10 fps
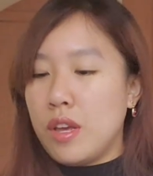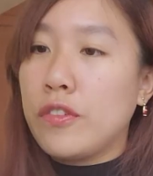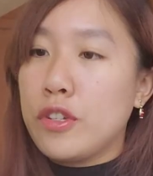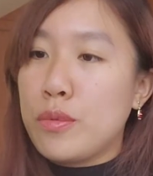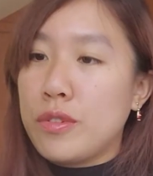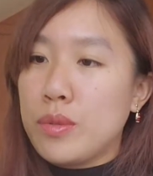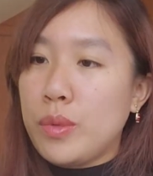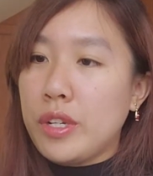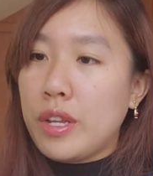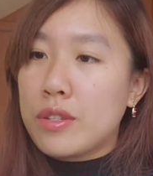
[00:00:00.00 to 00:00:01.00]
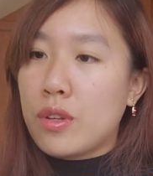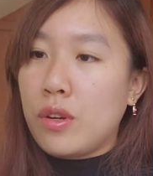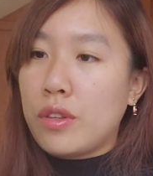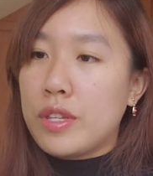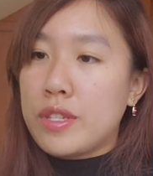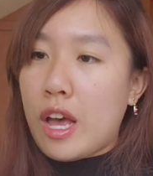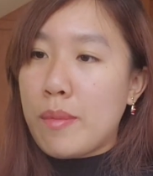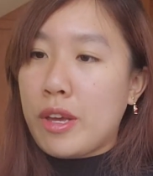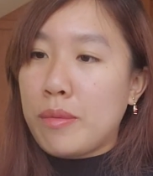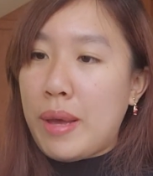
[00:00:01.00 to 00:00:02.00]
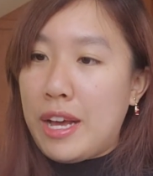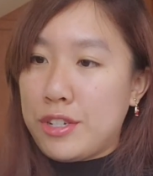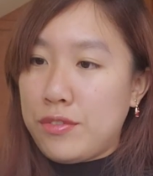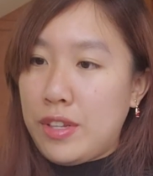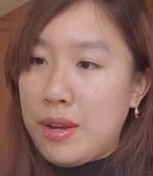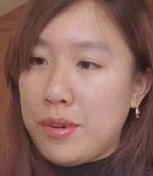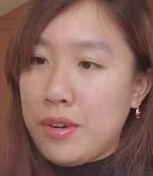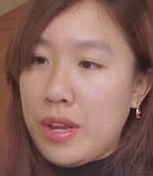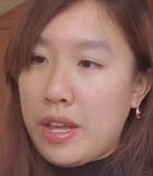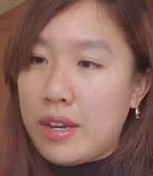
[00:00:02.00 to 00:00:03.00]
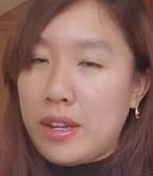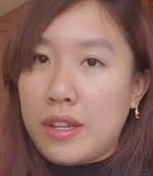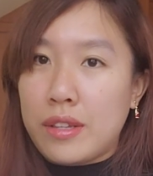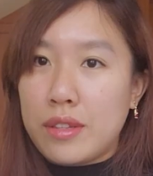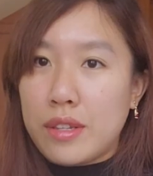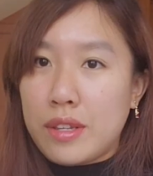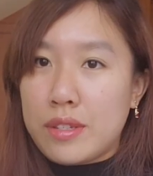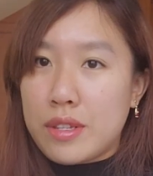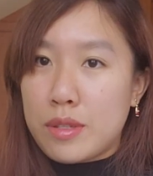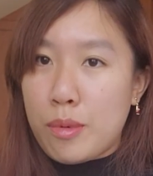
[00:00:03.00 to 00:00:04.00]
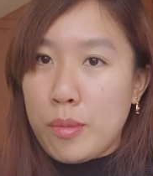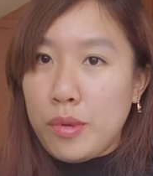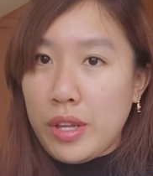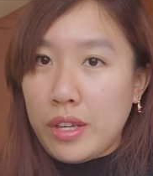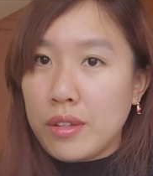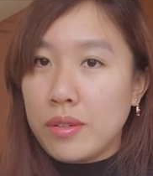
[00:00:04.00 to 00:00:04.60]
The first one is called Diamond Passion Flower, and it is this purple ink.